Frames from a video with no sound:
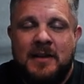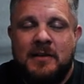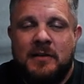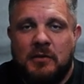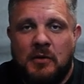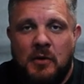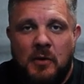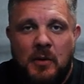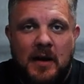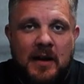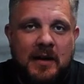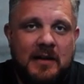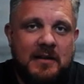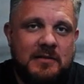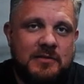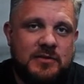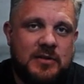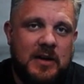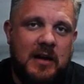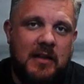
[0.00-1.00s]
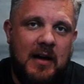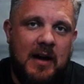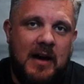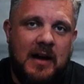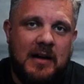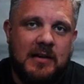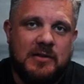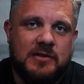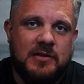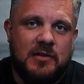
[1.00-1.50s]
to go and try the
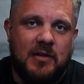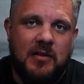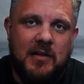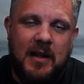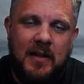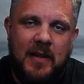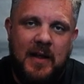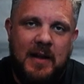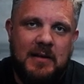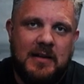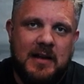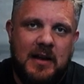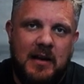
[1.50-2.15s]
axle and then